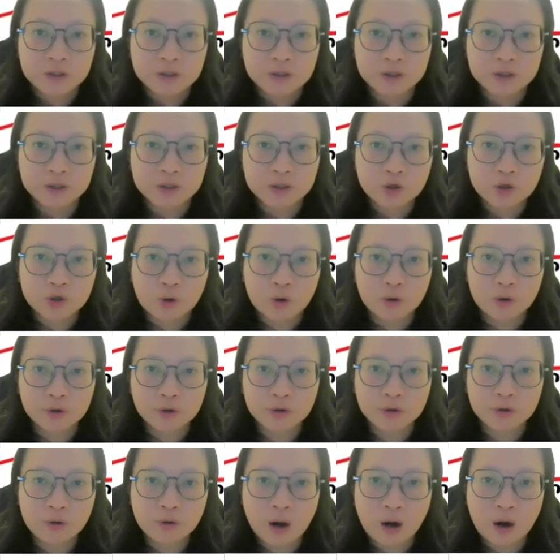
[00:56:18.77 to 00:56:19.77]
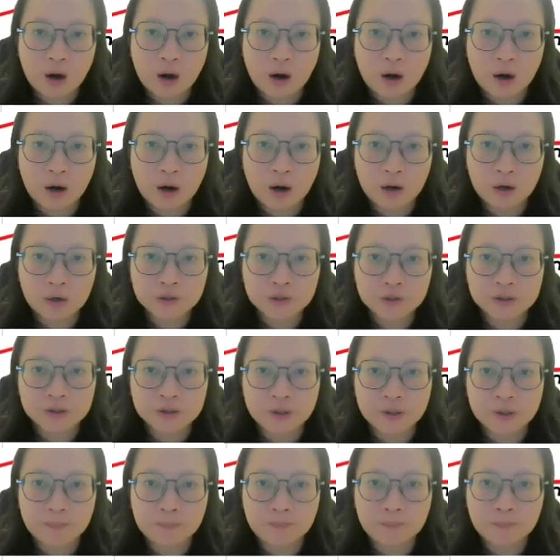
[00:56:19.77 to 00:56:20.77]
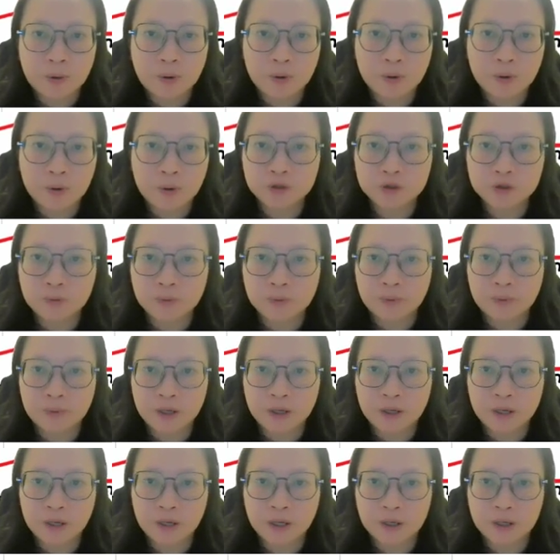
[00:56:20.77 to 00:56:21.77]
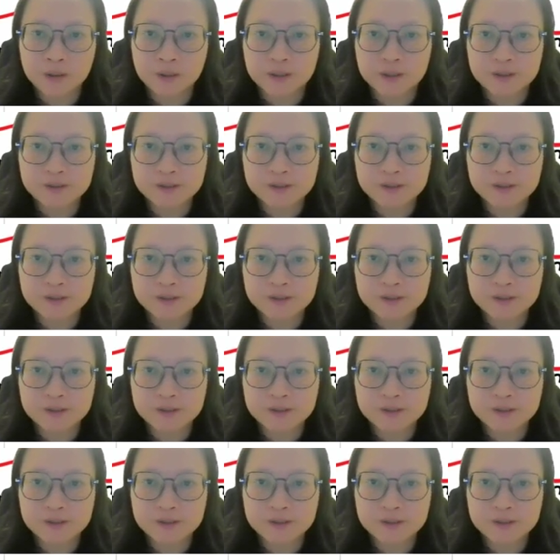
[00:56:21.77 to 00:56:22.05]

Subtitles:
The total R supposed to be,